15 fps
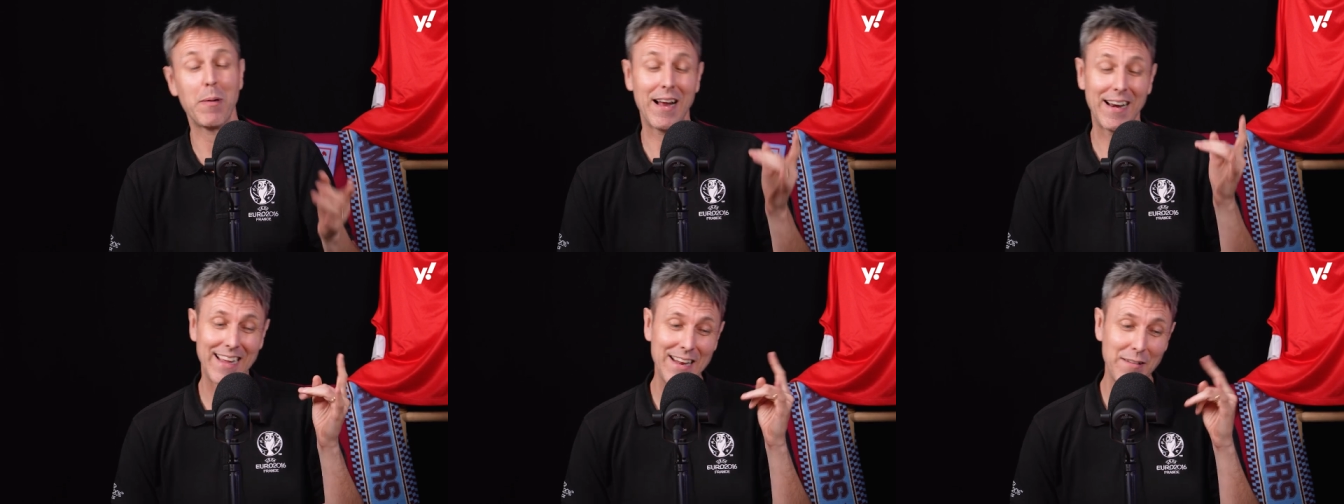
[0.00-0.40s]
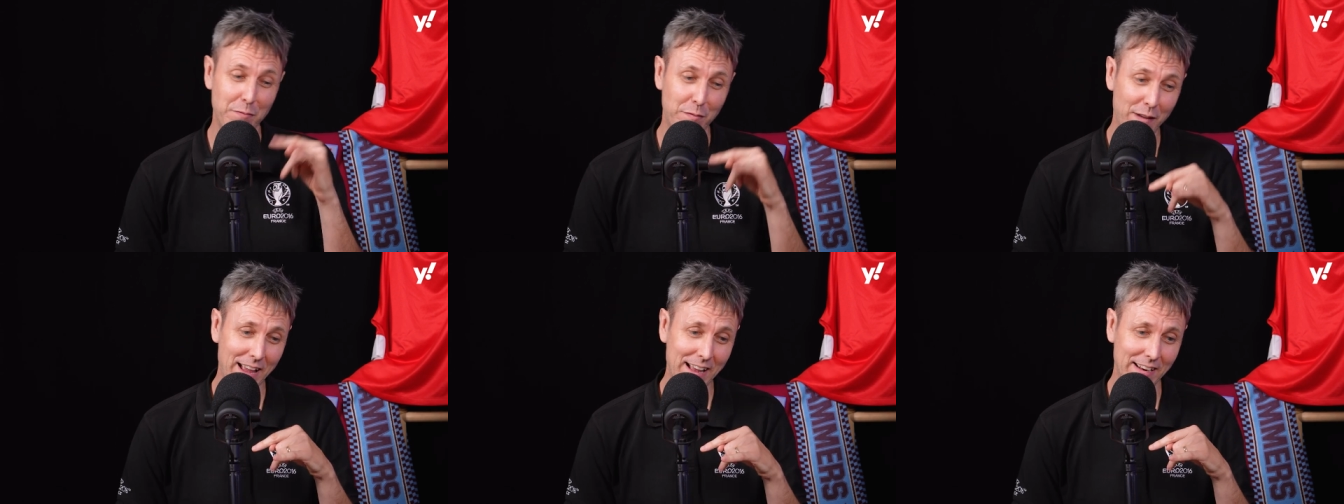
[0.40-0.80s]
But in
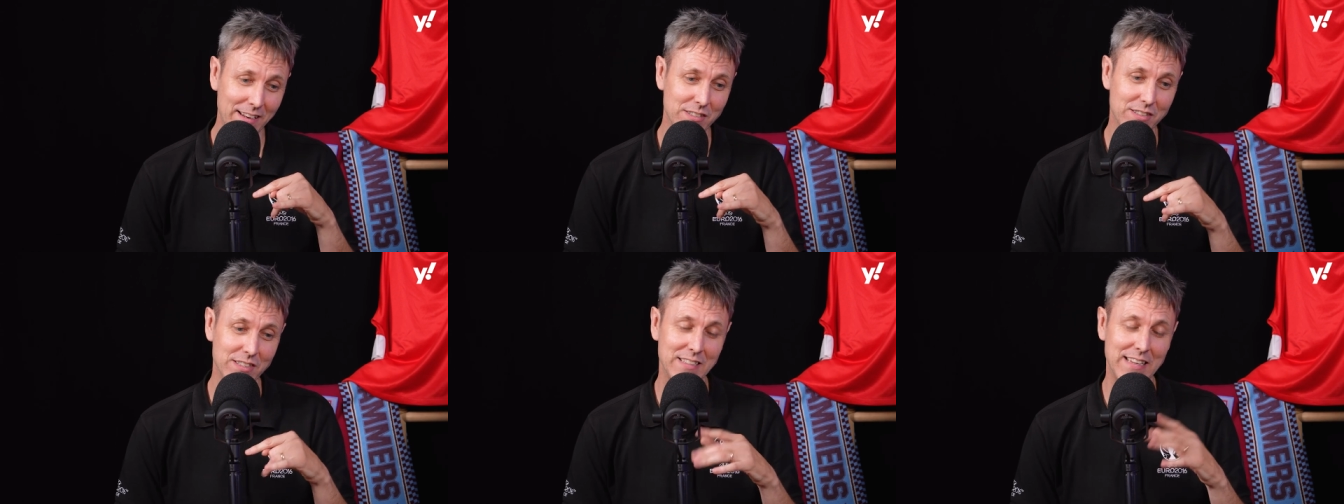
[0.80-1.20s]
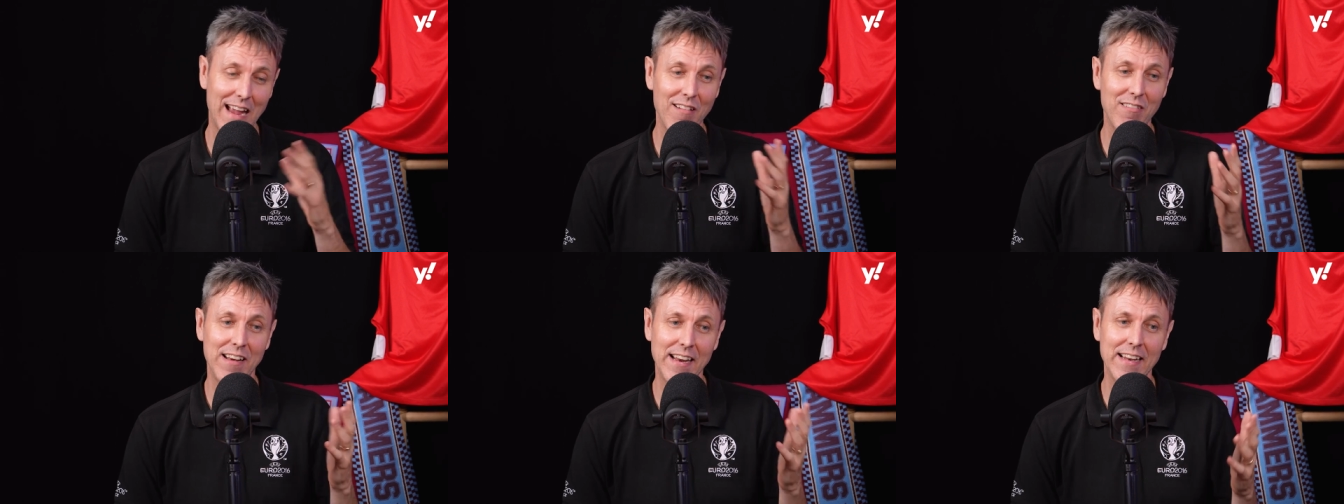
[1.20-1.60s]
fairness, as
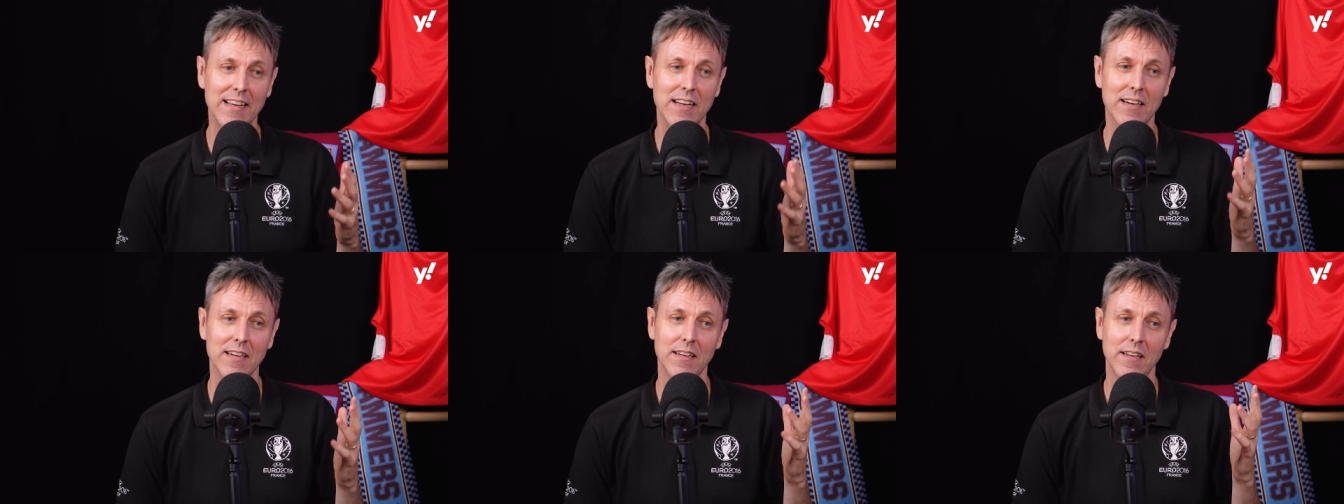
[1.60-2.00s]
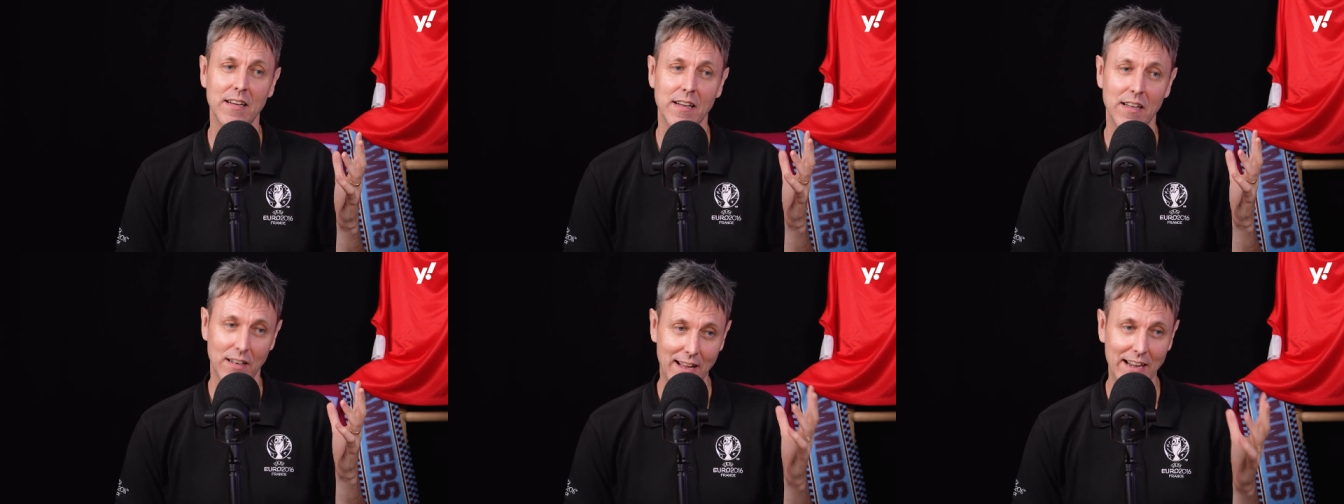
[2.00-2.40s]
Gary Lineker
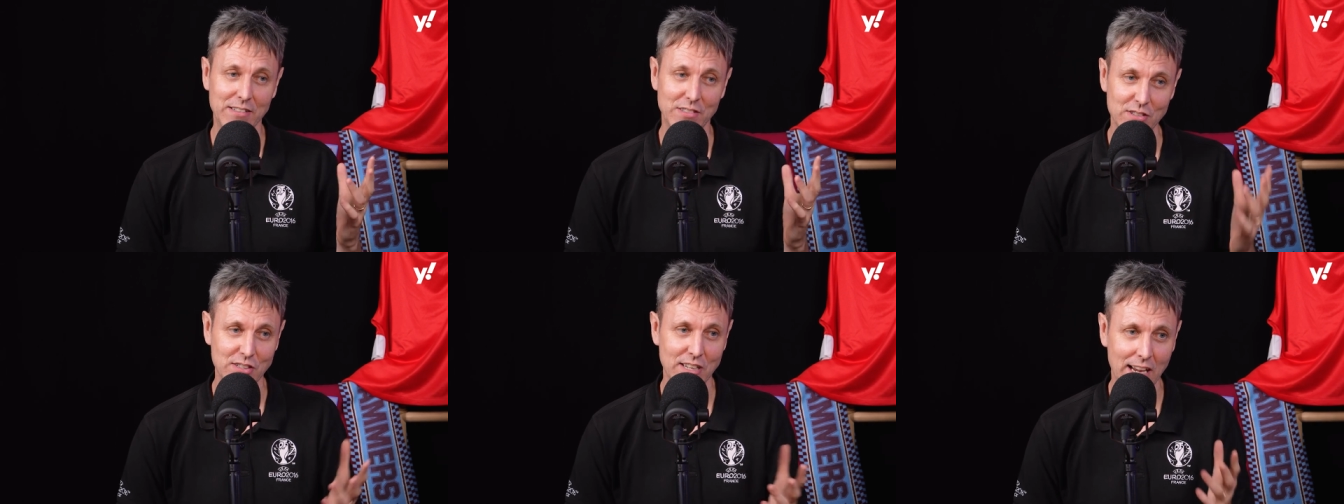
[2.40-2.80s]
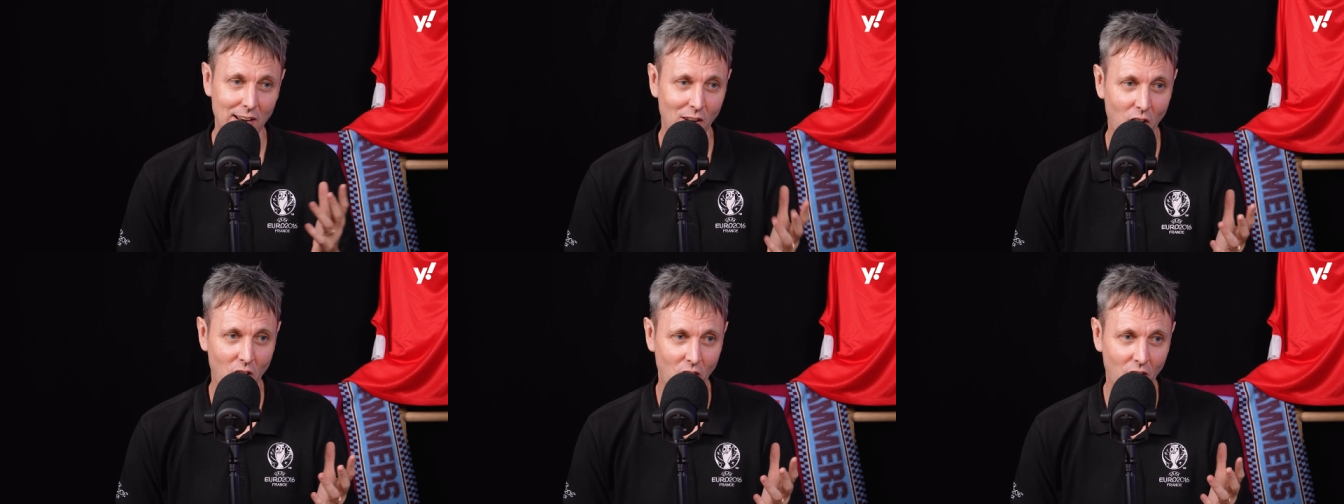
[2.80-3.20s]
likes to say a
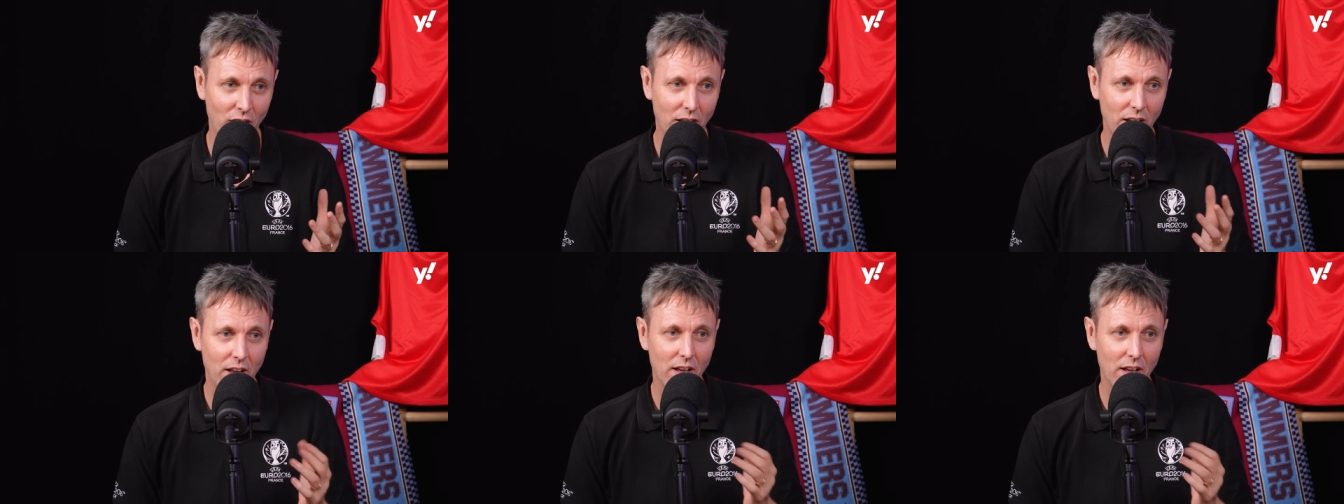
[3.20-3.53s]
lot,